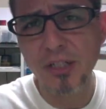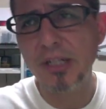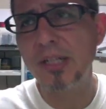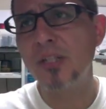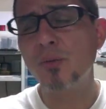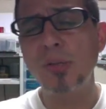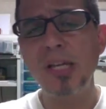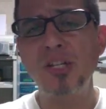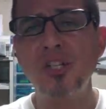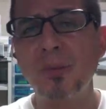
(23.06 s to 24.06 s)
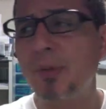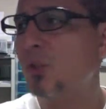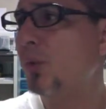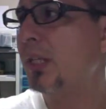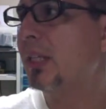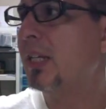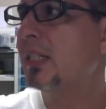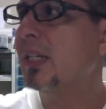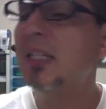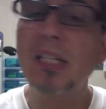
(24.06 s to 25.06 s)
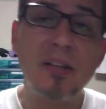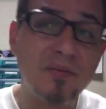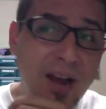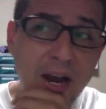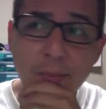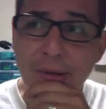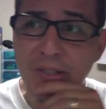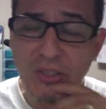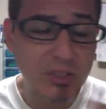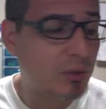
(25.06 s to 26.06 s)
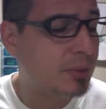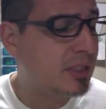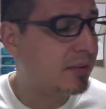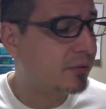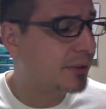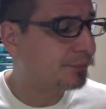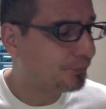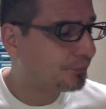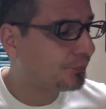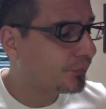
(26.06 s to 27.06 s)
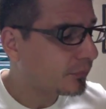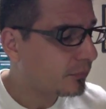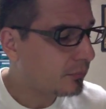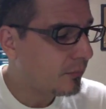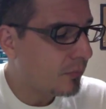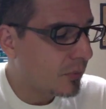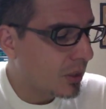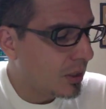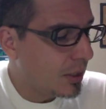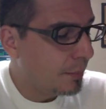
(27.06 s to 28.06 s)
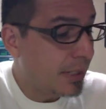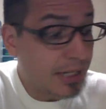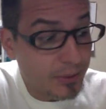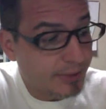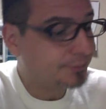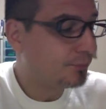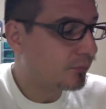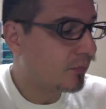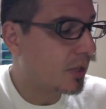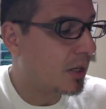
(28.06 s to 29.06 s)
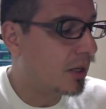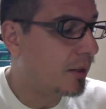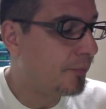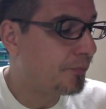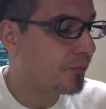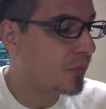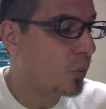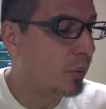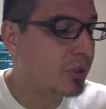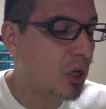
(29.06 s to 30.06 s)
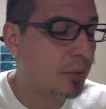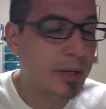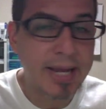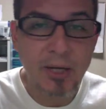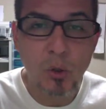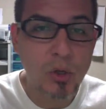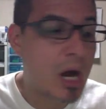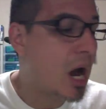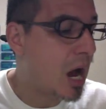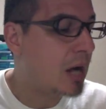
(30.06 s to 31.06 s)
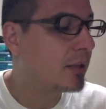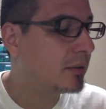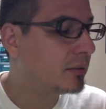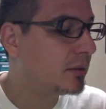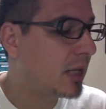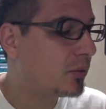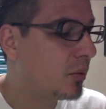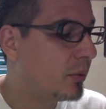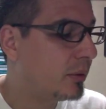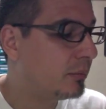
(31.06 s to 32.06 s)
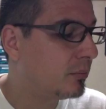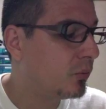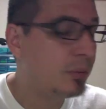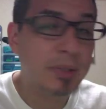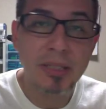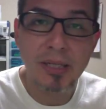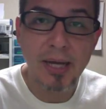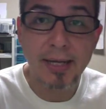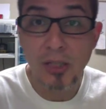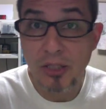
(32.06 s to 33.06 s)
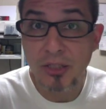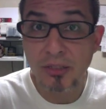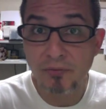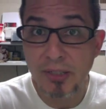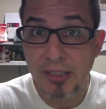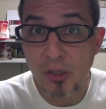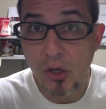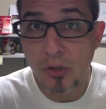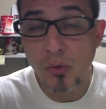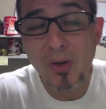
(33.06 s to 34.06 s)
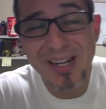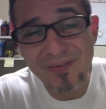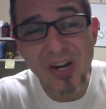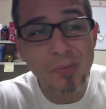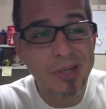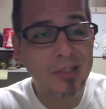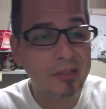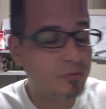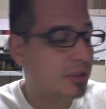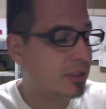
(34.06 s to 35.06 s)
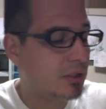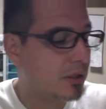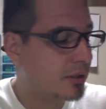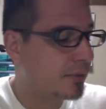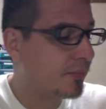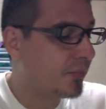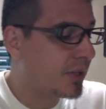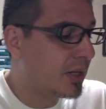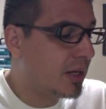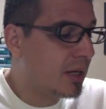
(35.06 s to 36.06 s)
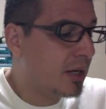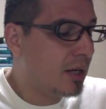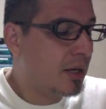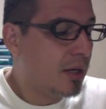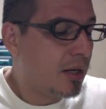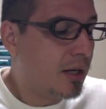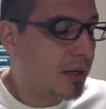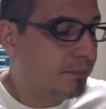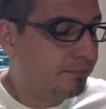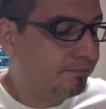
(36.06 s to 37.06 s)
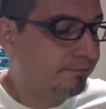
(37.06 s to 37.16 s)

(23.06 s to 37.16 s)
is a relationship between things in the environment. It's a little bit different. But anyway, when we talk about eco-car, that's what we mean, ecologically friendly cars or environmentally friendly cars. In